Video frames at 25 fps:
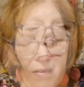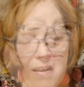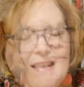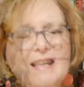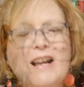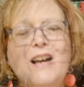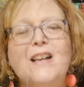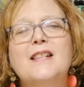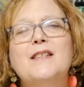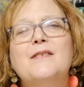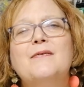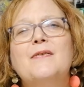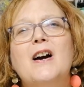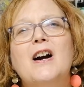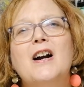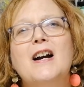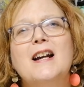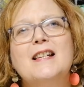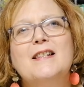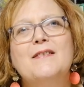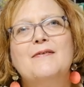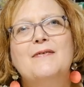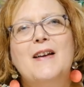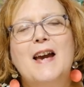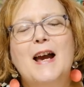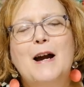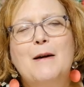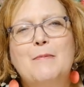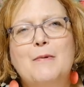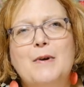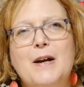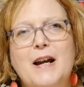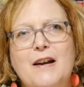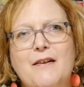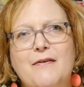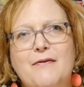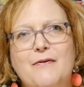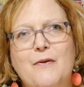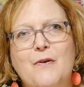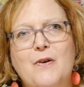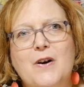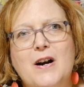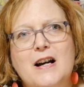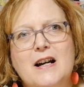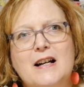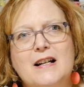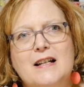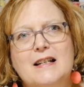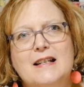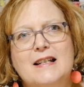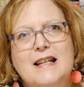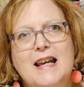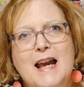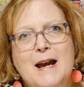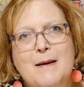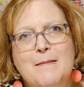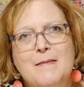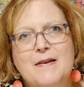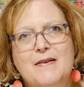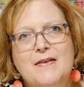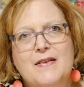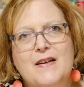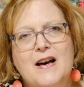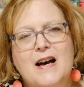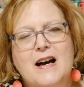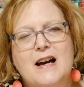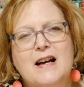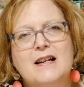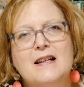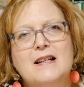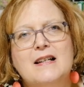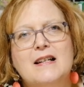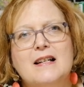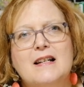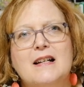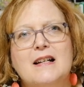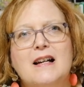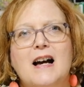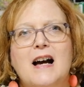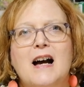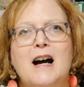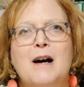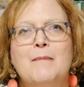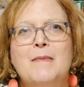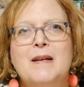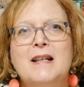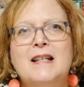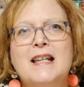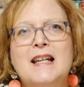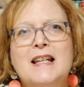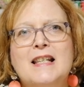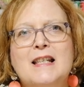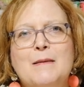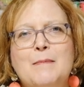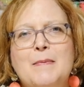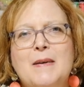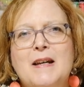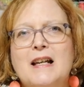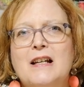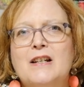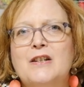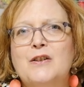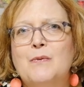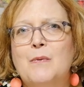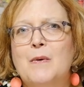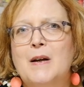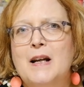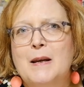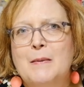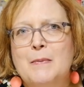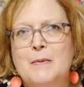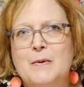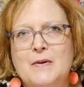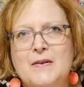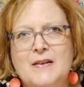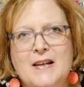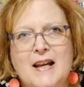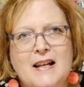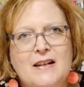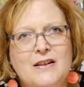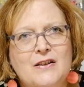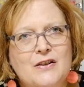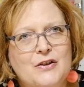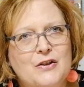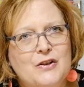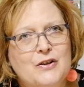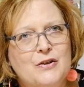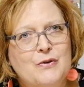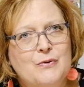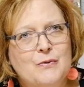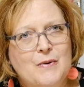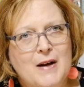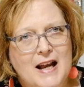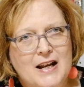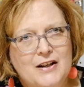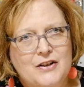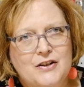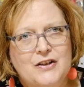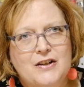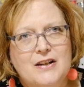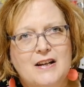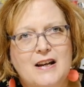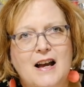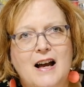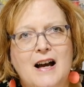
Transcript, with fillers: Now as far as fabric for Tabitha, um, it needs to be a 20% stretch.